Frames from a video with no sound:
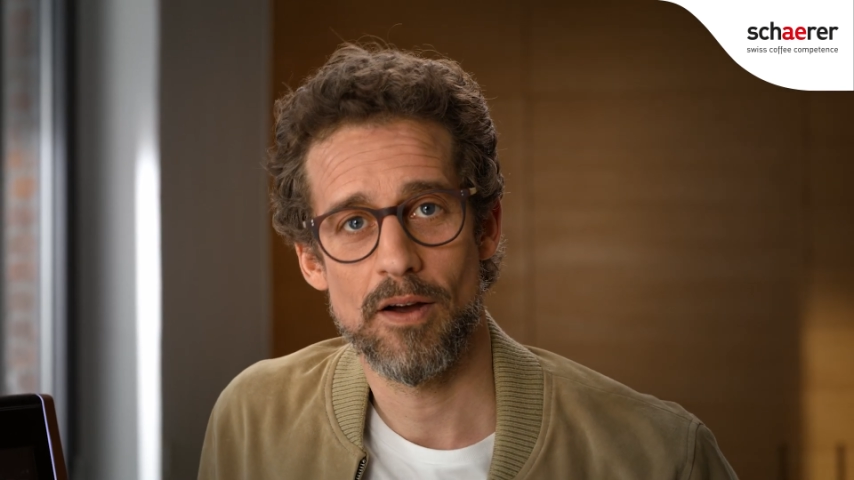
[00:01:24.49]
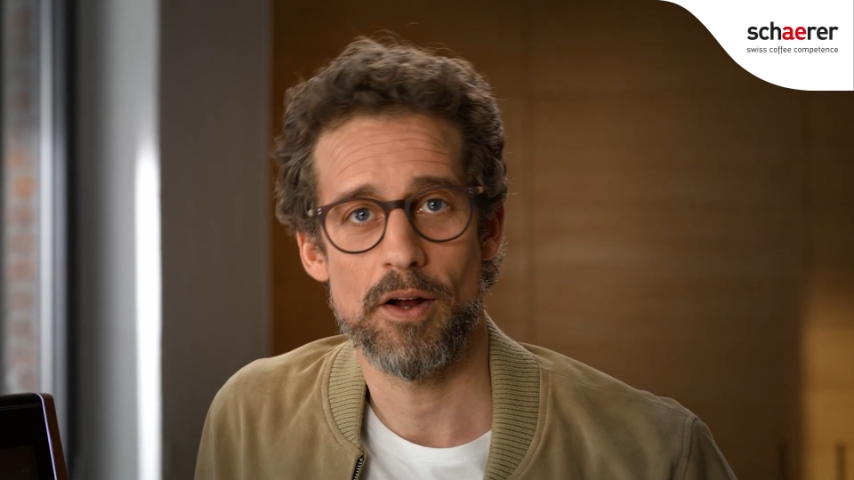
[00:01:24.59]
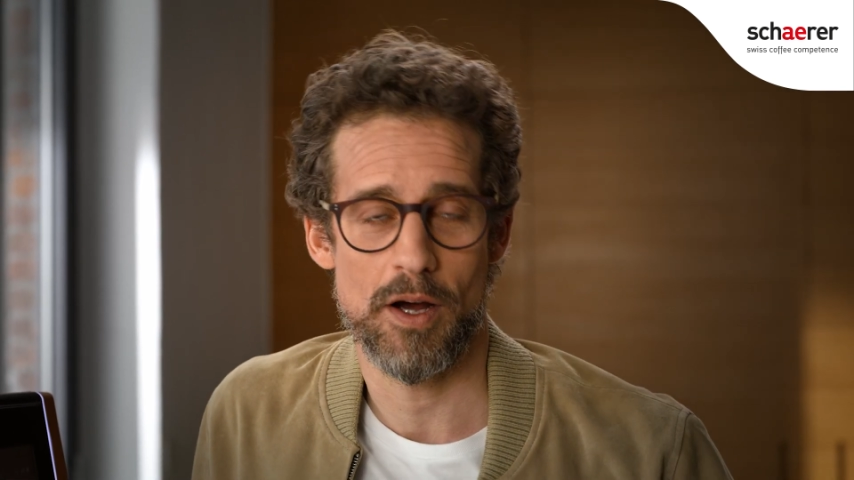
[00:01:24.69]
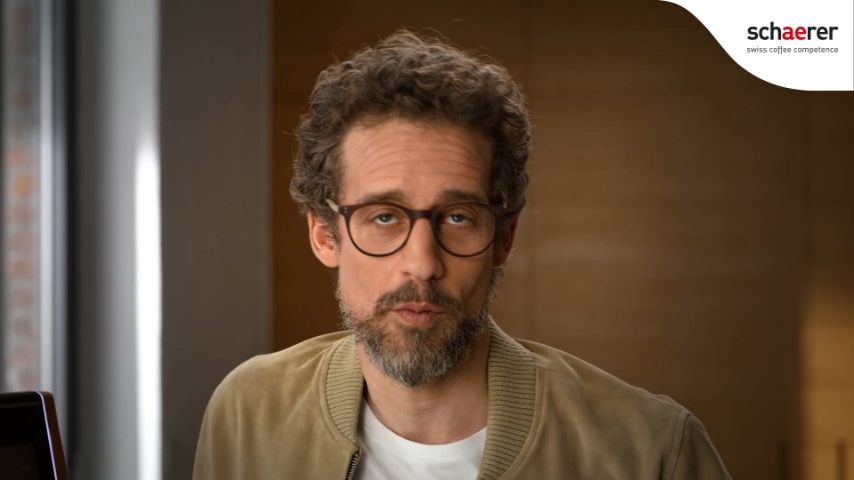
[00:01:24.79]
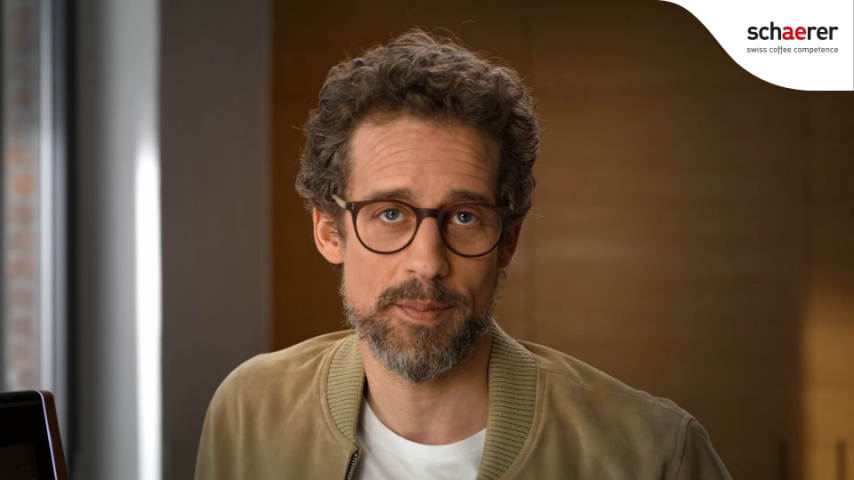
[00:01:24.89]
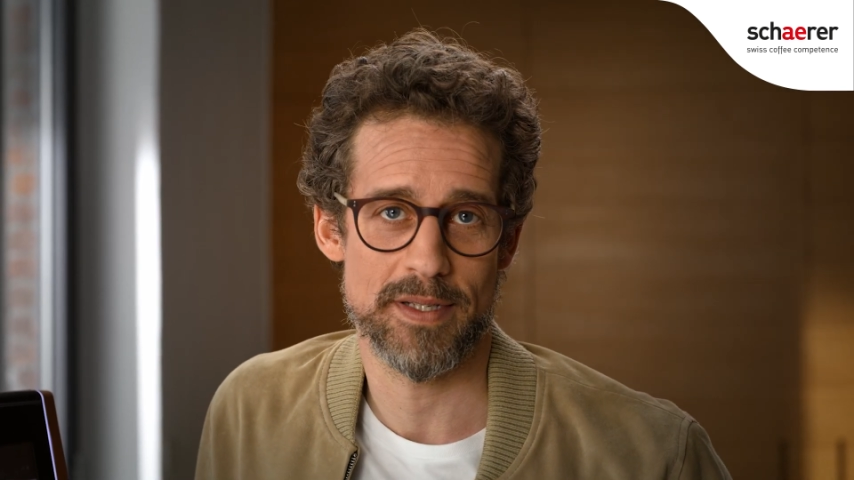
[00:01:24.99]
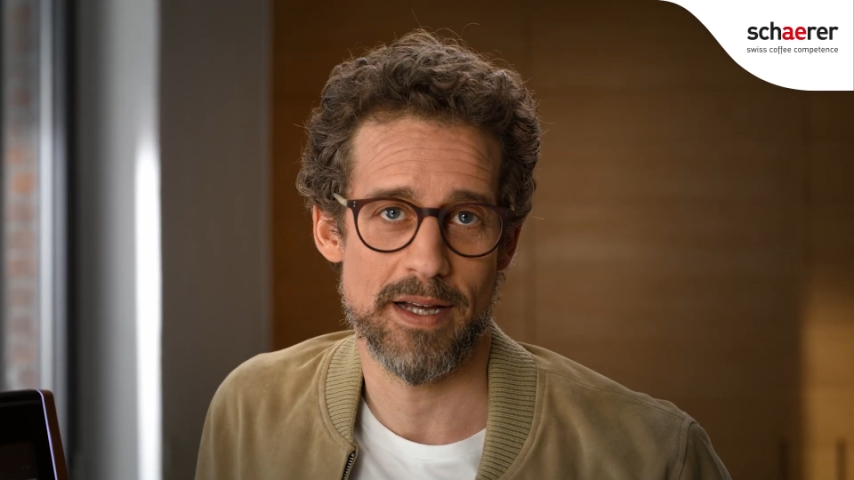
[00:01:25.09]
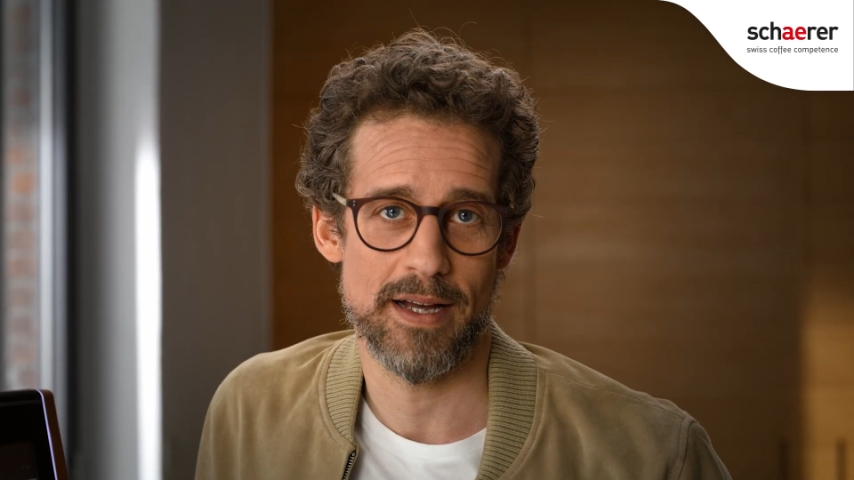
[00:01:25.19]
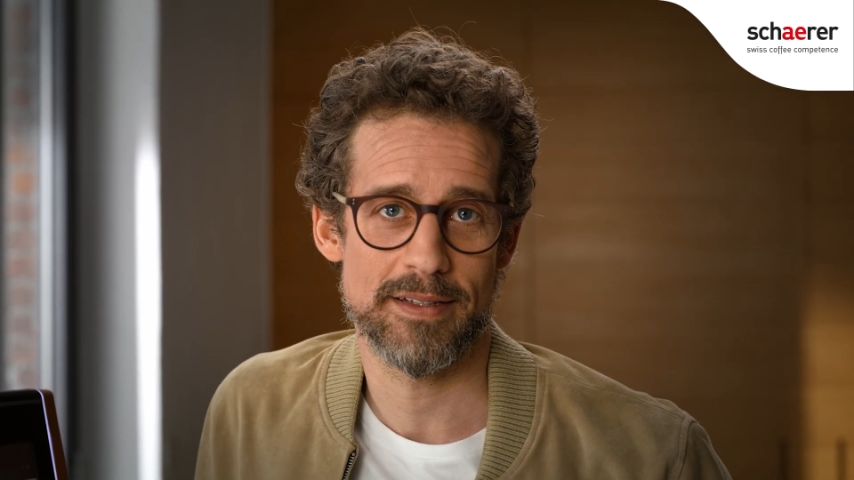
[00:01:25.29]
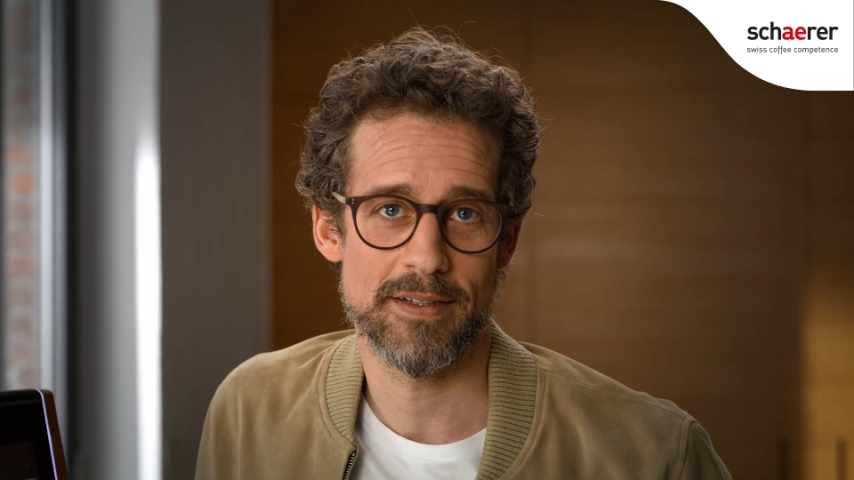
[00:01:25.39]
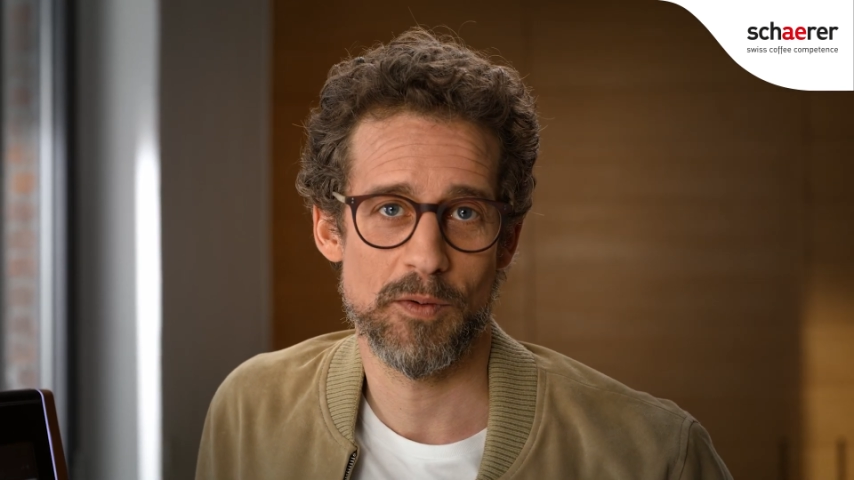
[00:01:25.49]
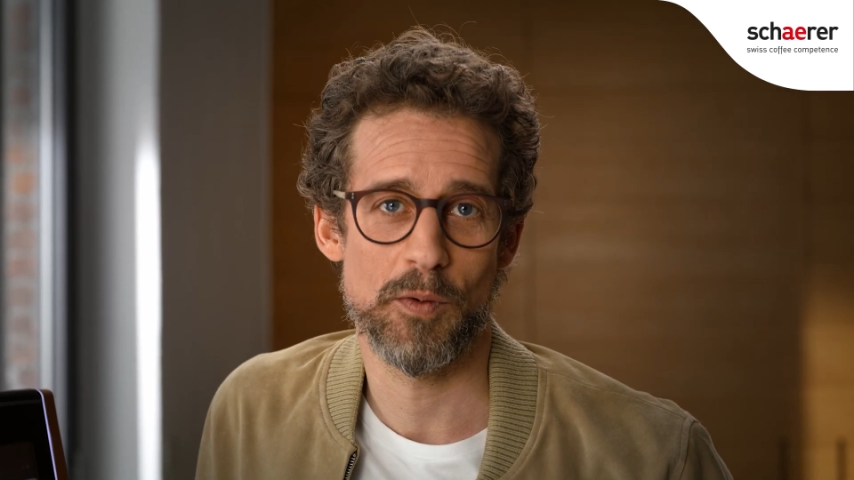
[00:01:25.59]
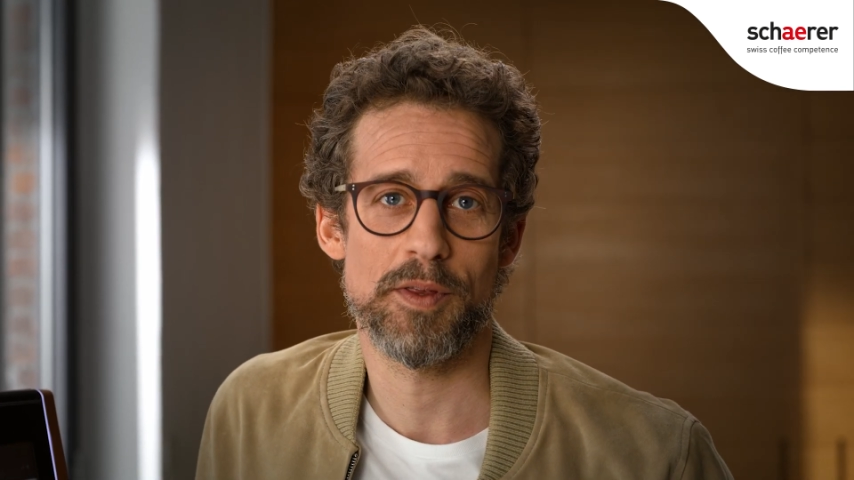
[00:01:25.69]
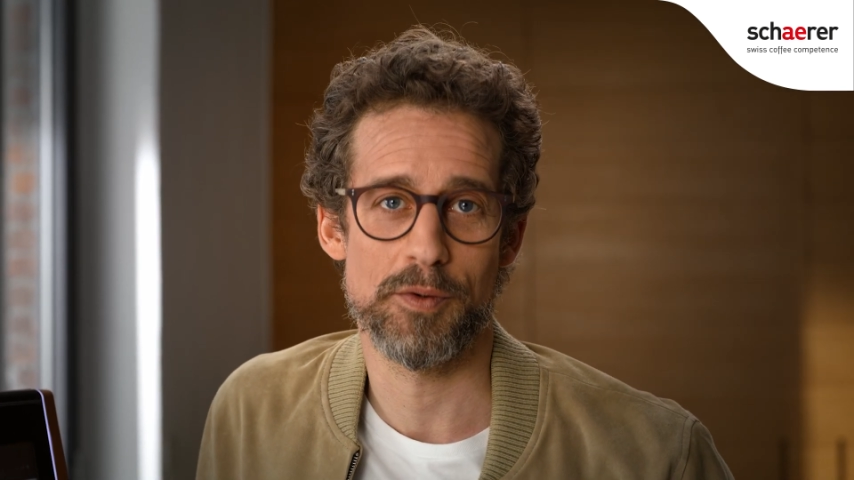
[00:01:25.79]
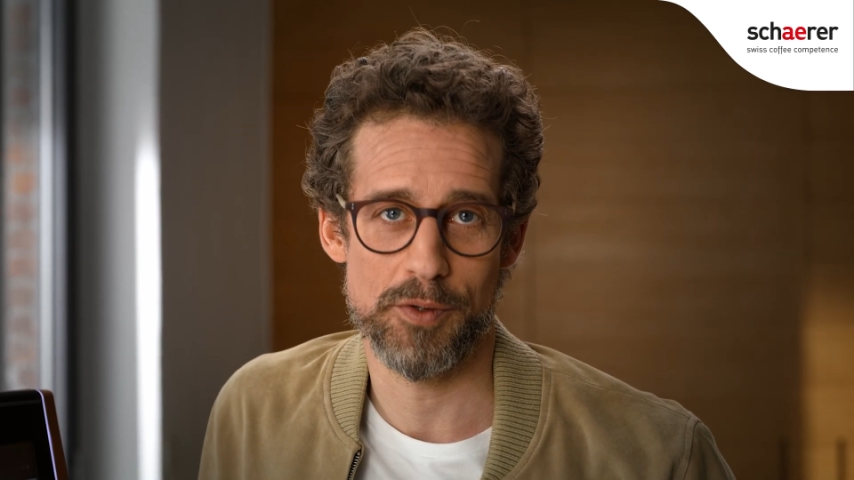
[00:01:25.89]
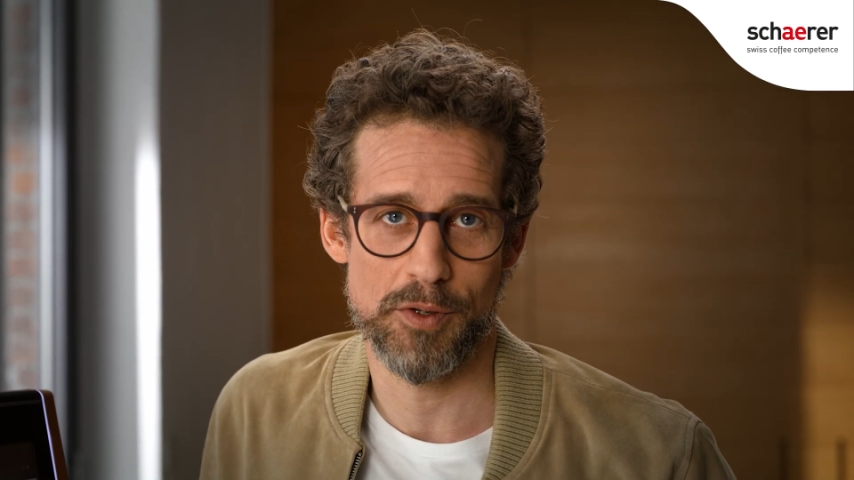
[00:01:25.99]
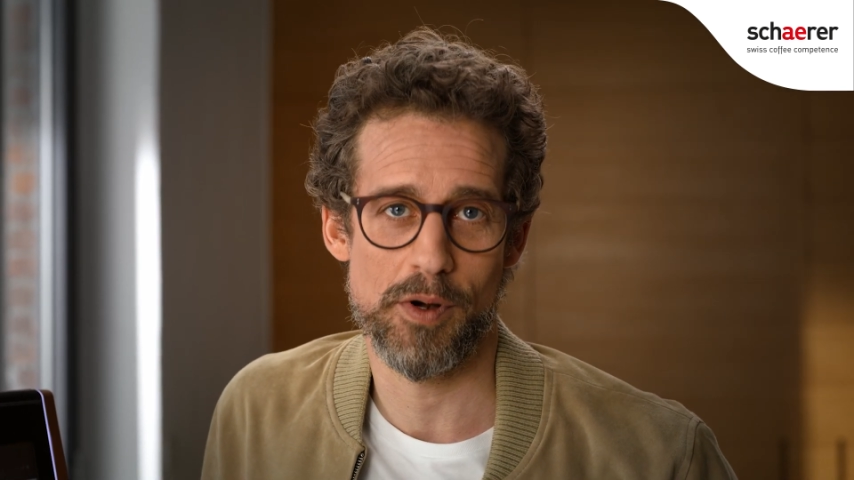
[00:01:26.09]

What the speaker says: on our website or through your